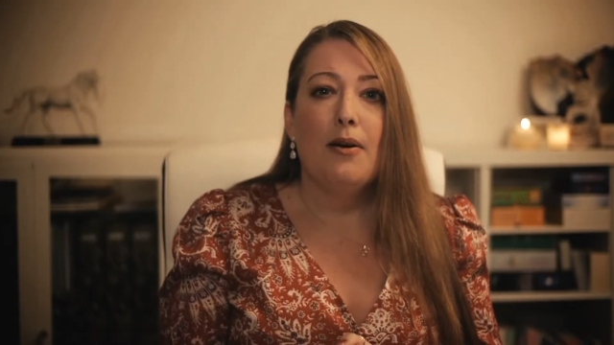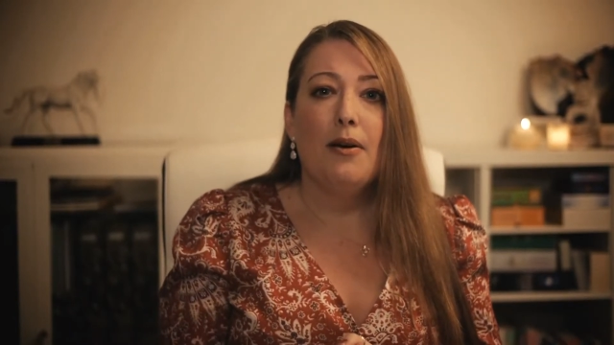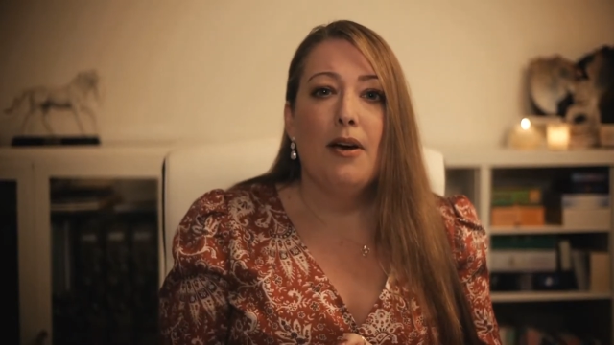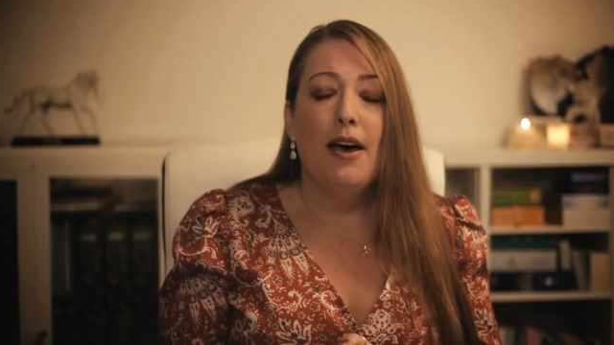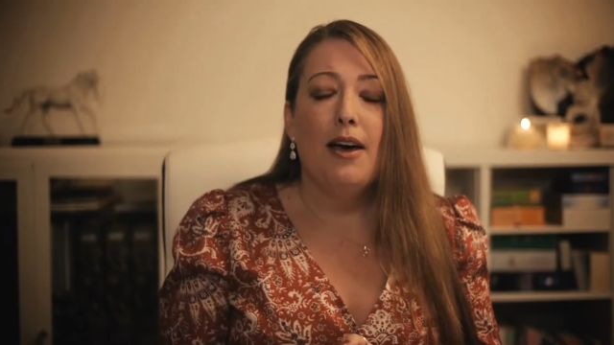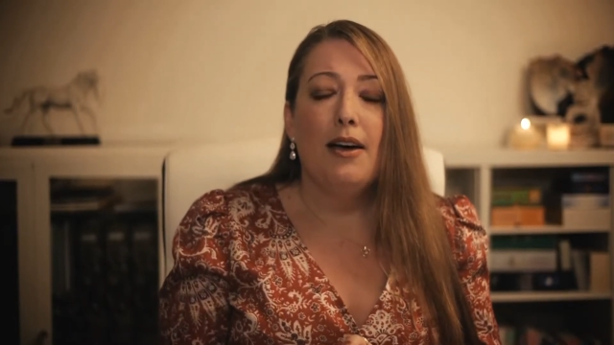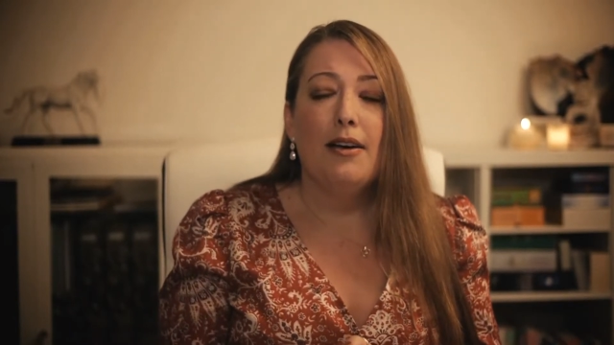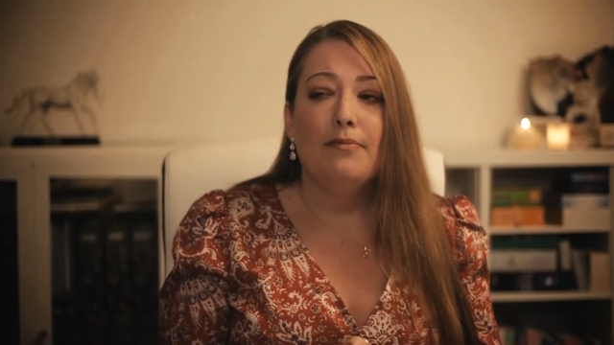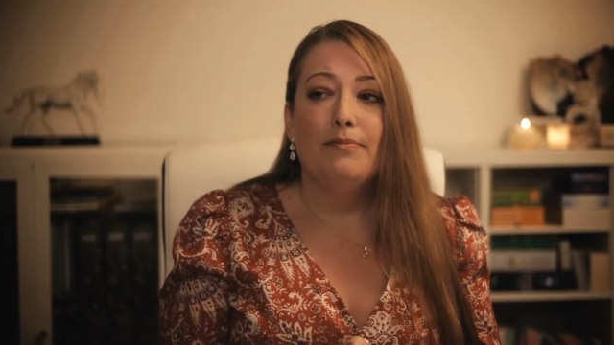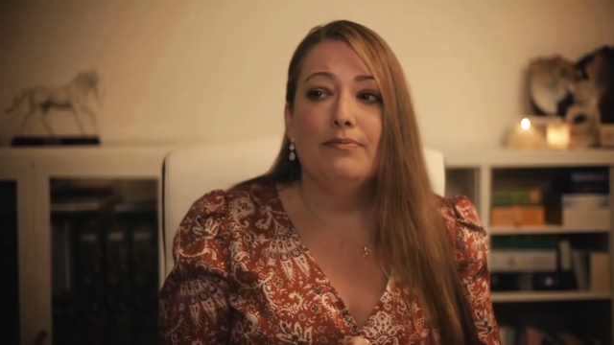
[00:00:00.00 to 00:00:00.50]

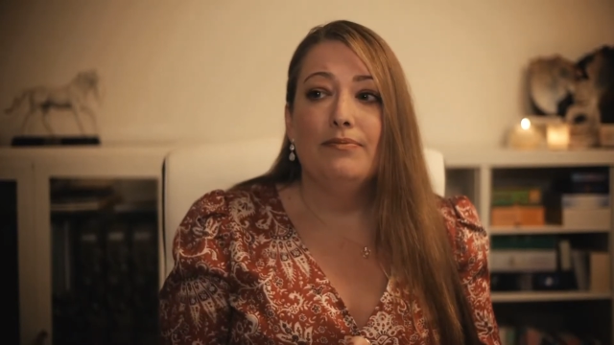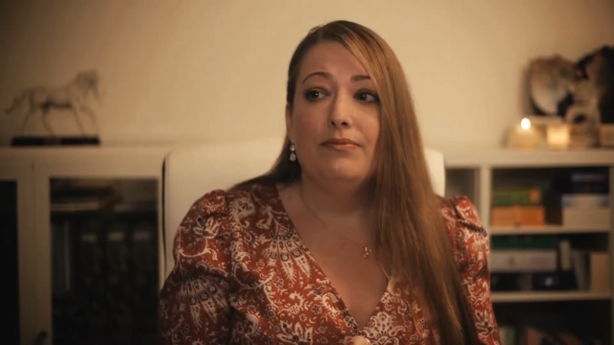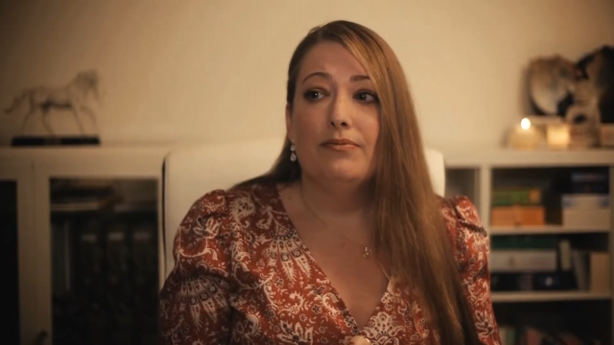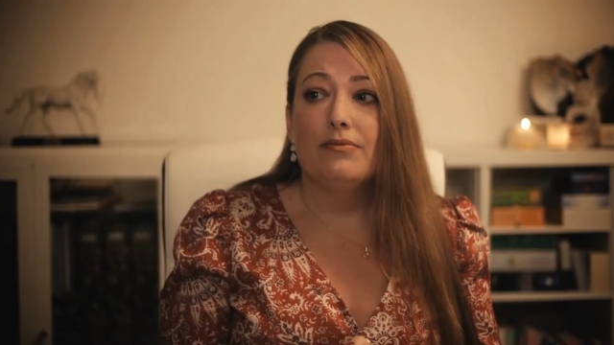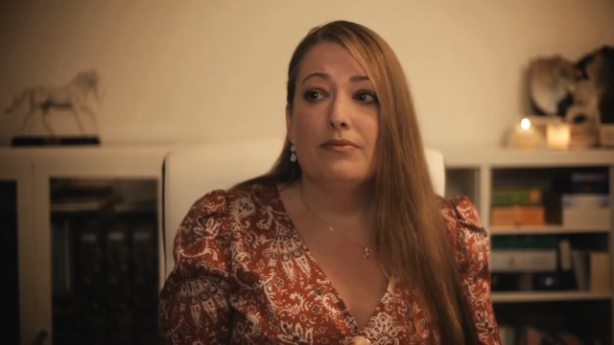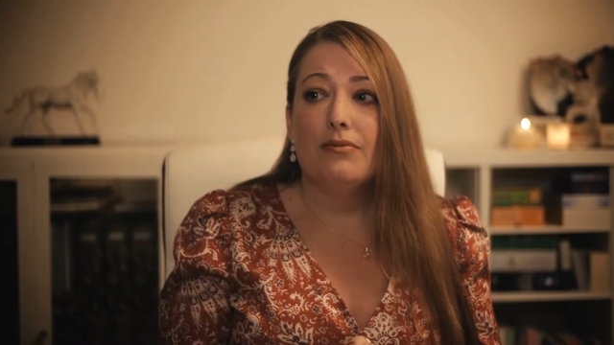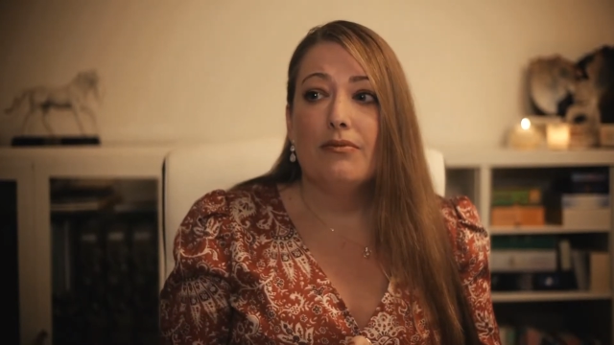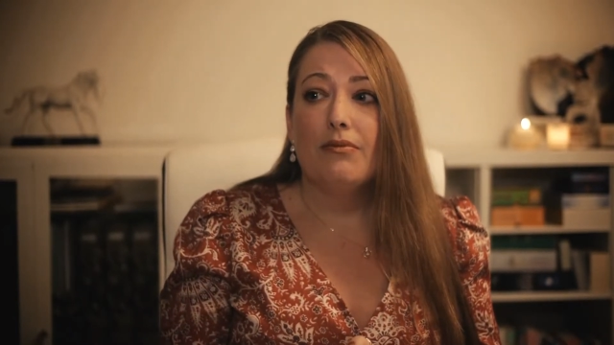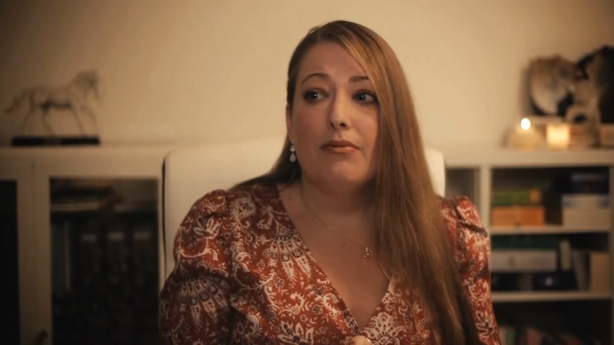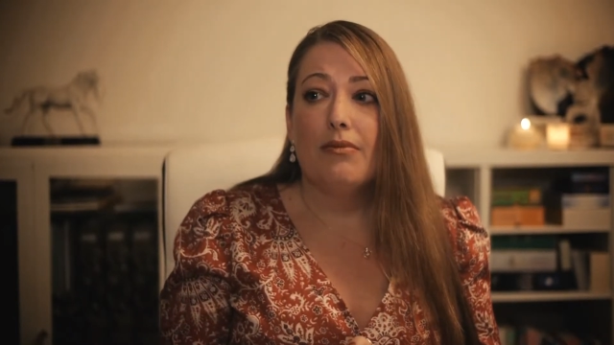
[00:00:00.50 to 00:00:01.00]

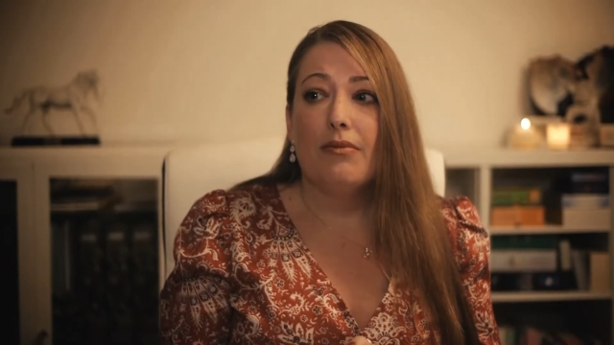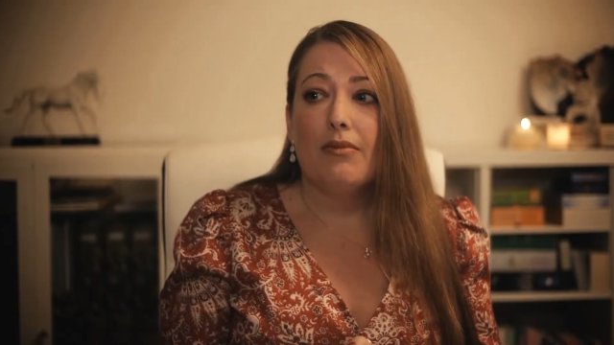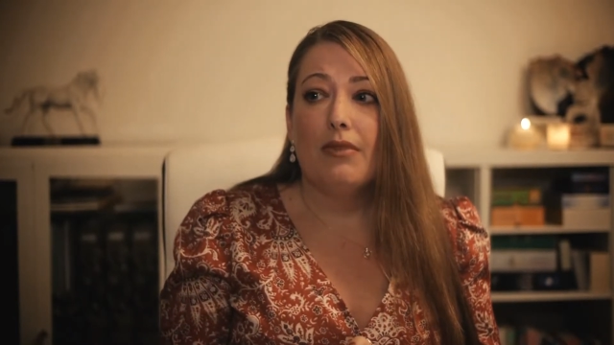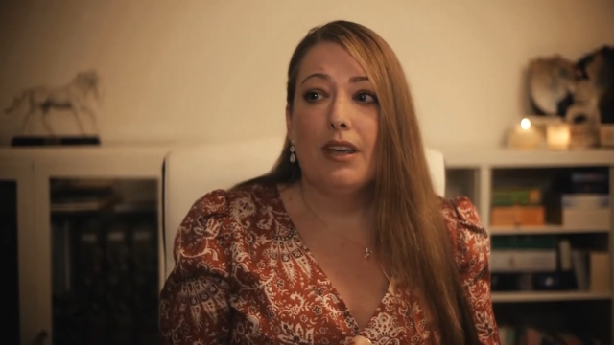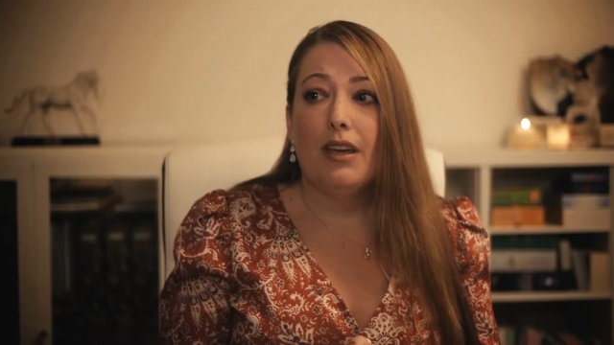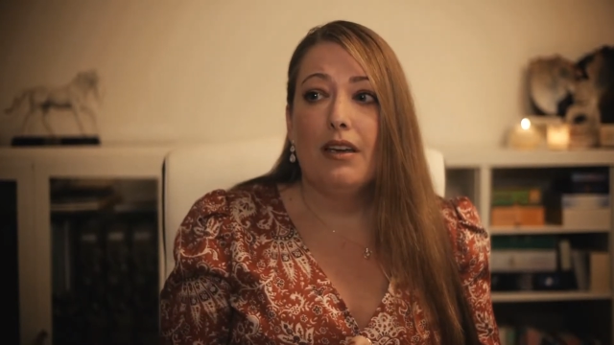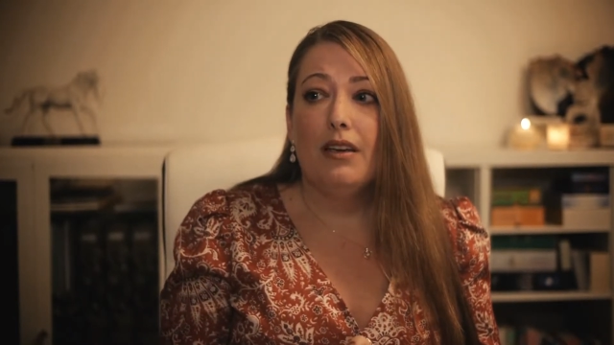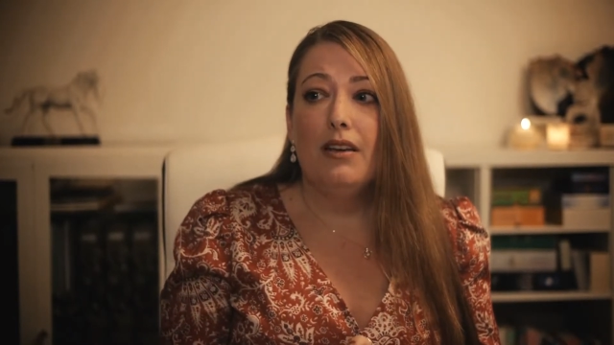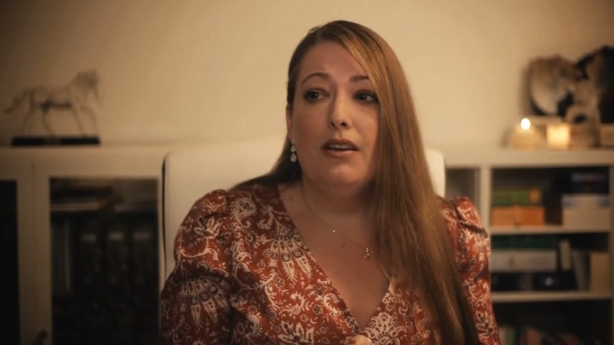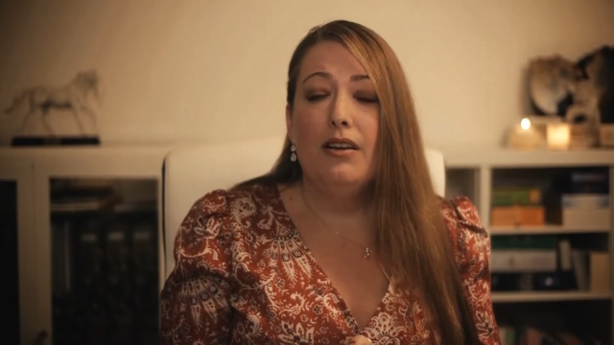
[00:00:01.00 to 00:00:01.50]

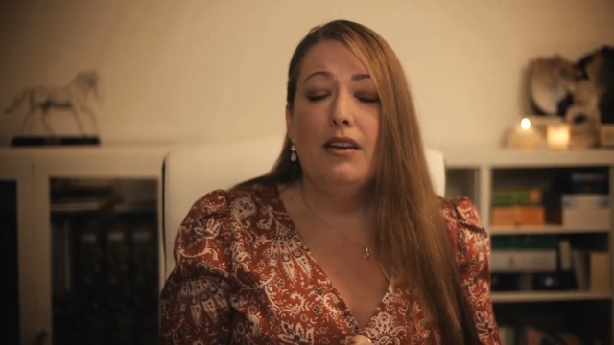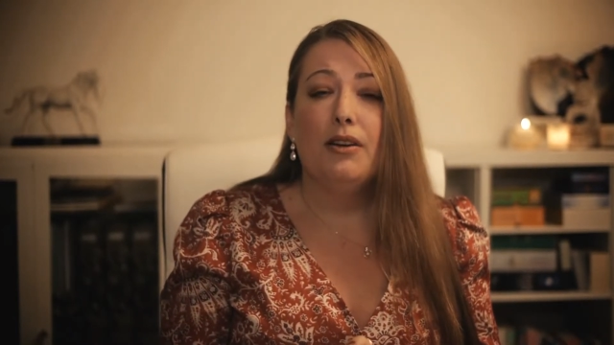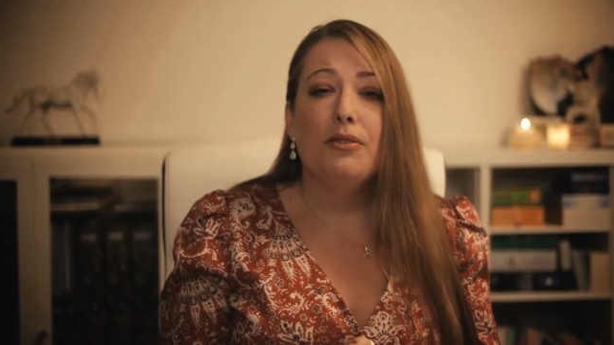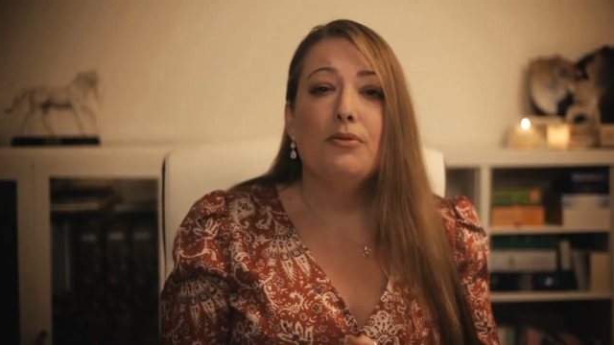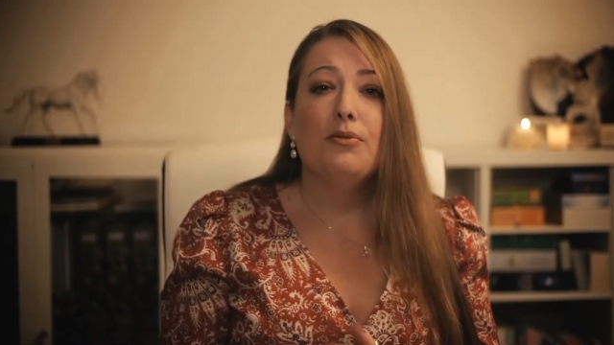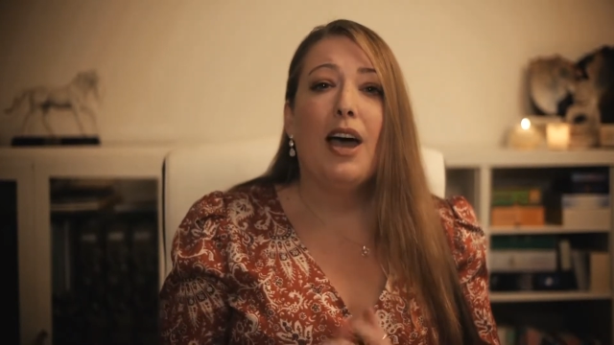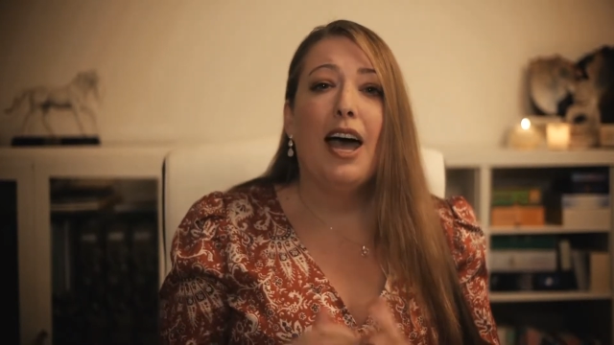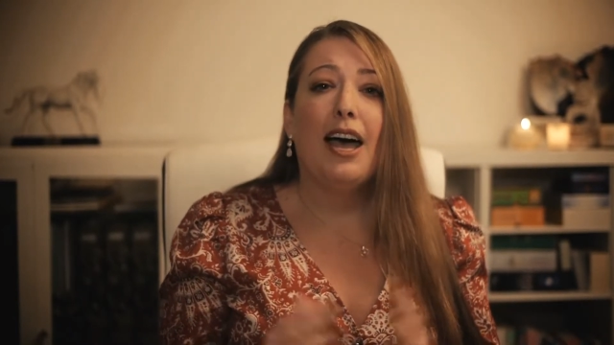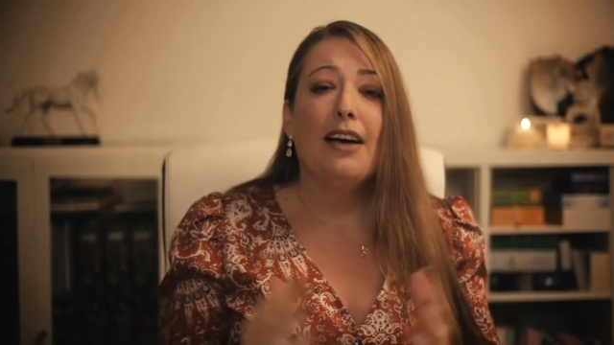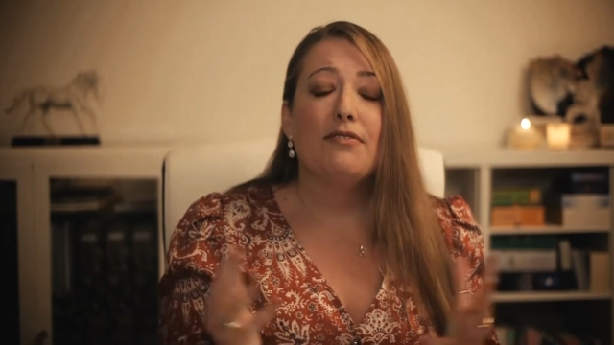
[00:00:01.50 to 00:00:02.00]

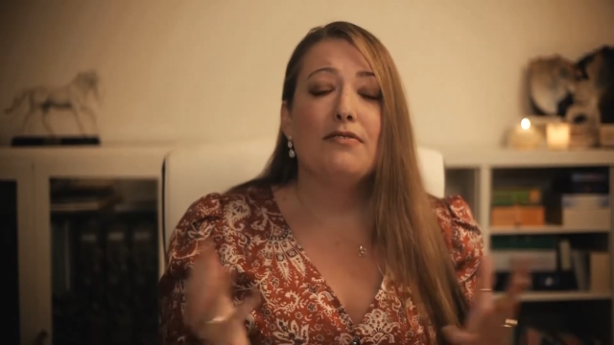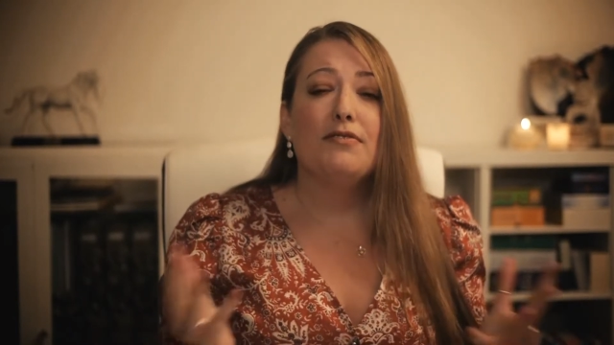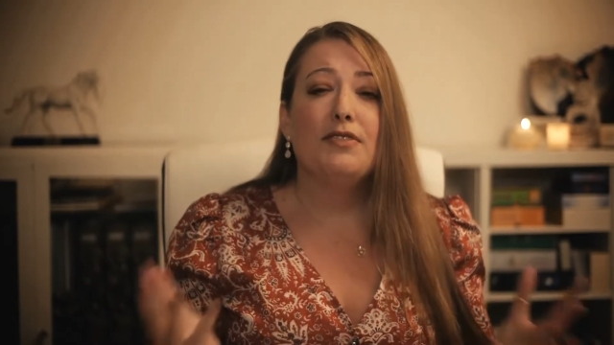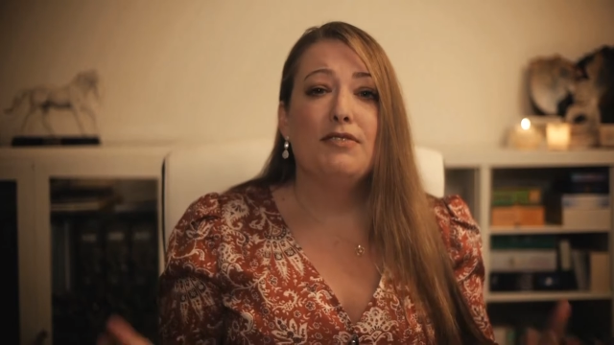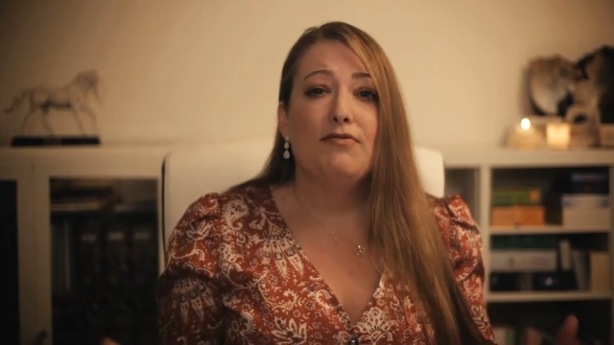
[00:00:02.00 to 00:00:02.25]
have